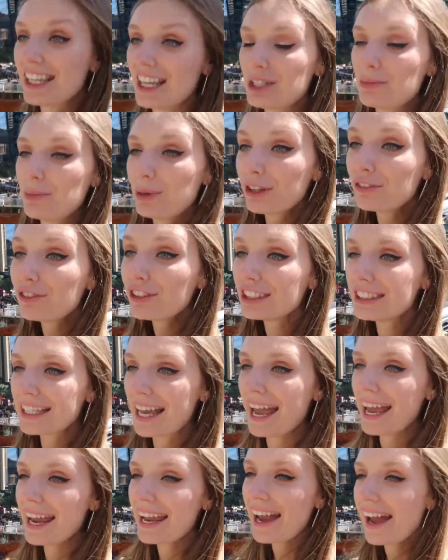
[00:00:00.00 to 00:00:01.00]
it's a beautiful
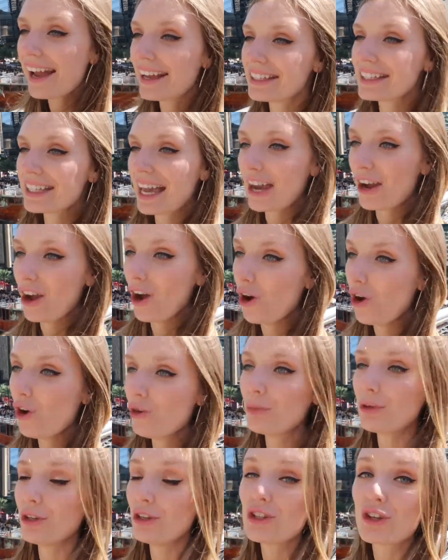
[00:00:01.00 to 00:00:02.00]
day, and I
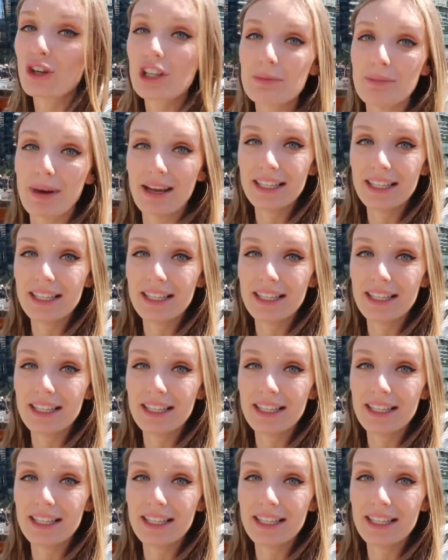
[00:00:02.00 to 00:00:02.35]
hope you enjoyed